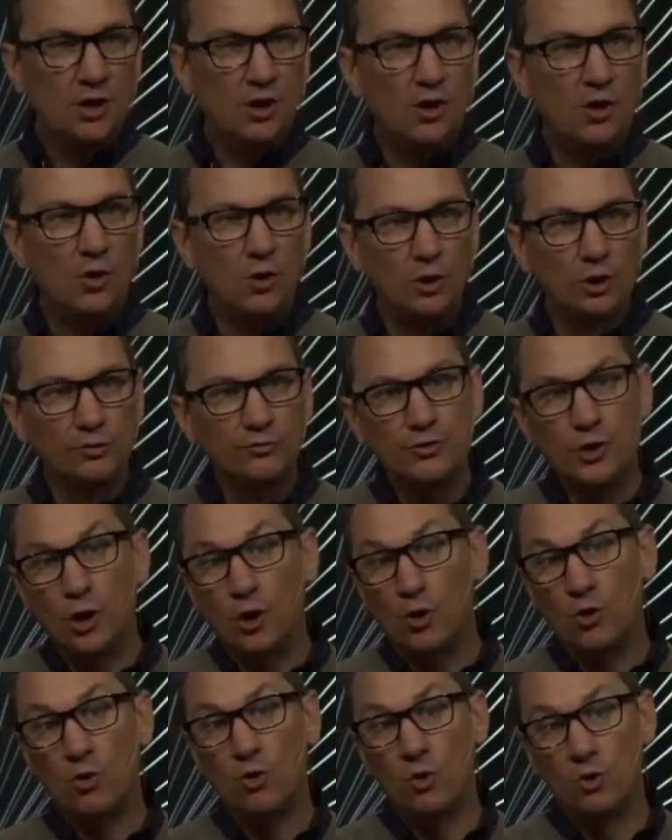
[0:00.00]
All of the
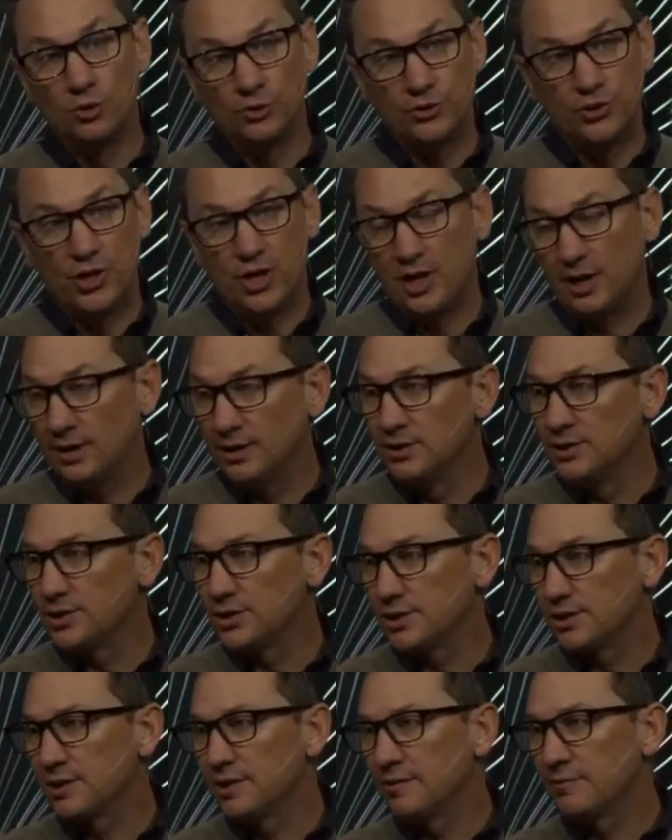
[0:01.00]
old
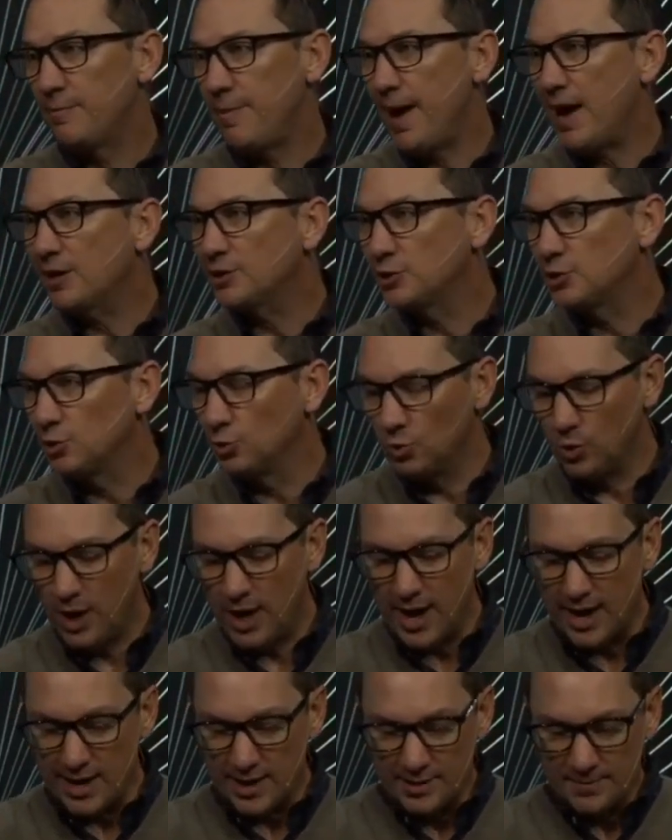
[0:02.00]
things have passed
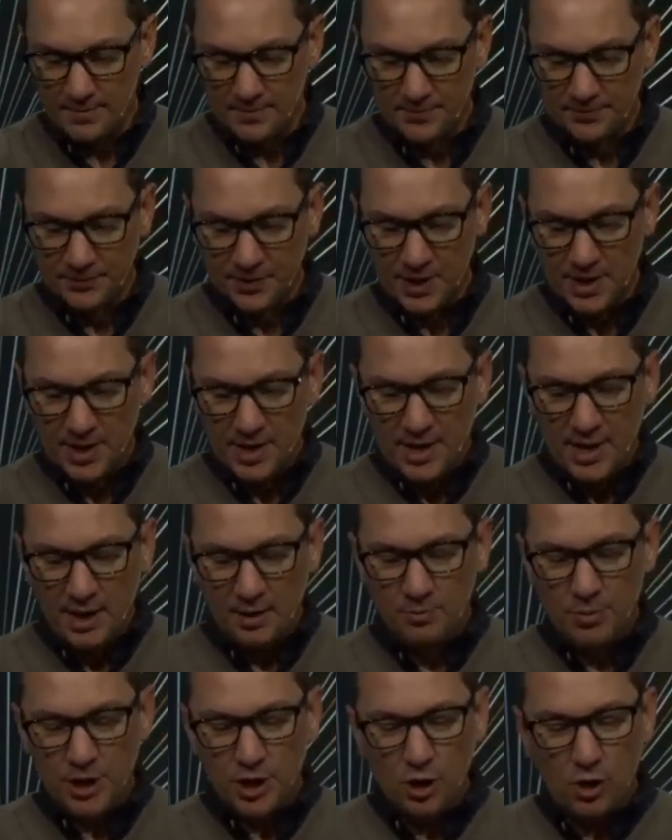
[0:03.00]
away."
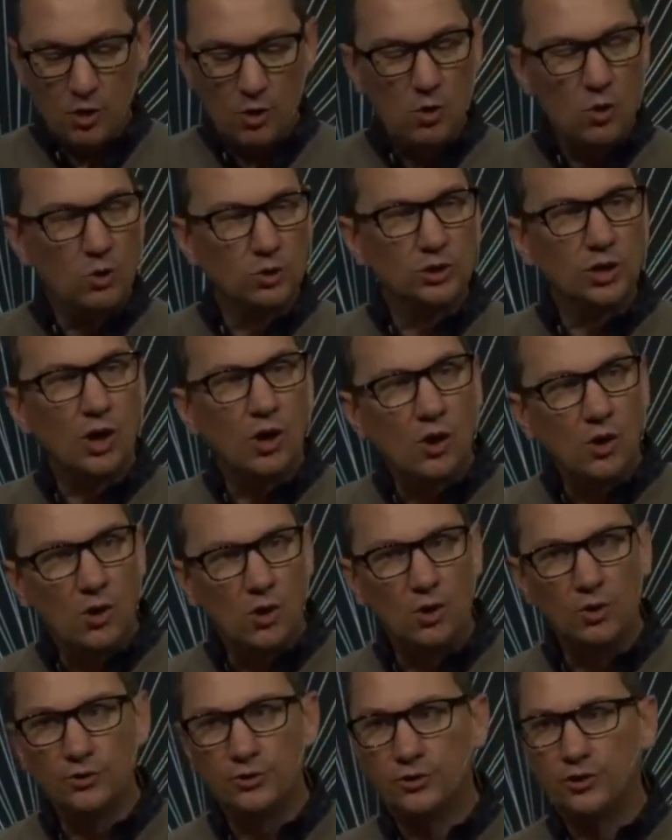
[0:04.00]
and behold,
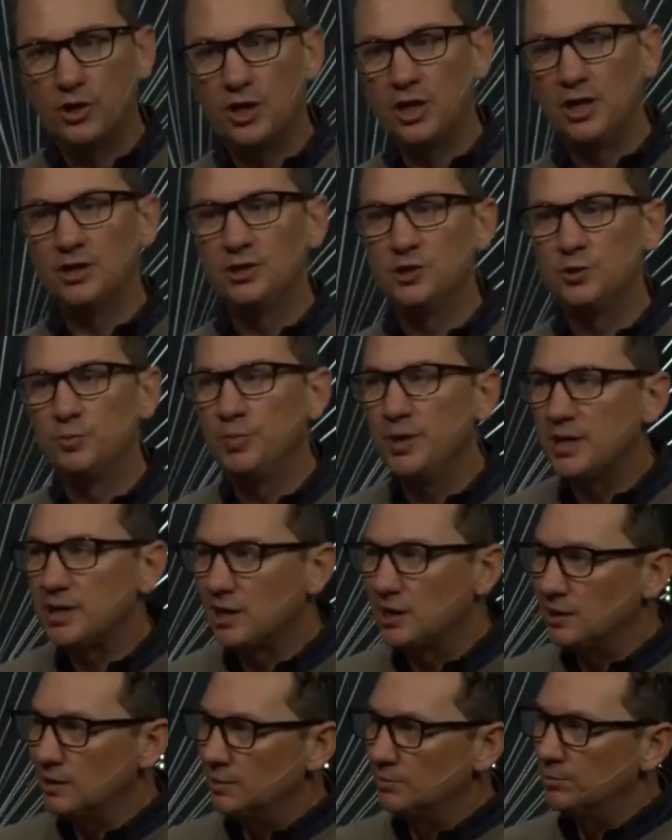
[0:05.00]
all things
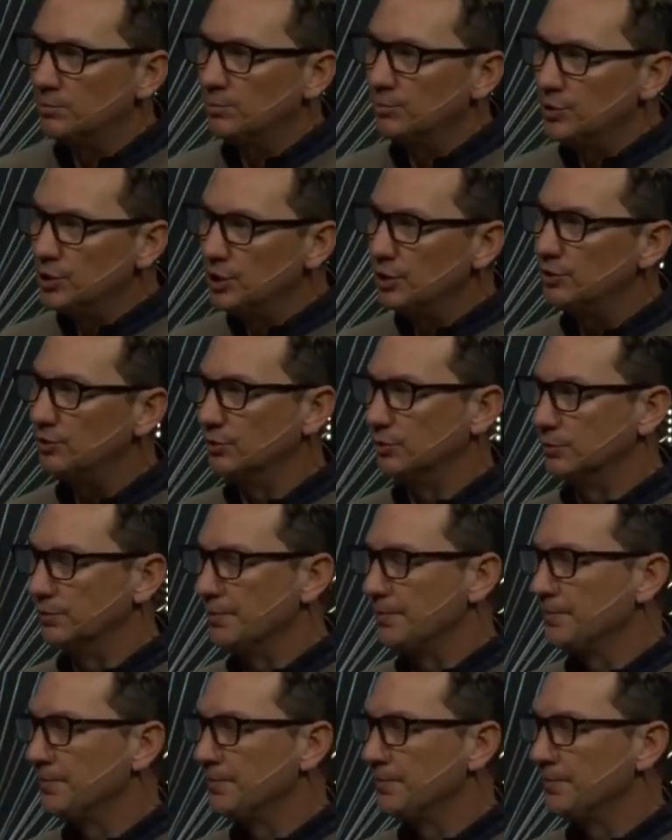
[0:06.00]
become new.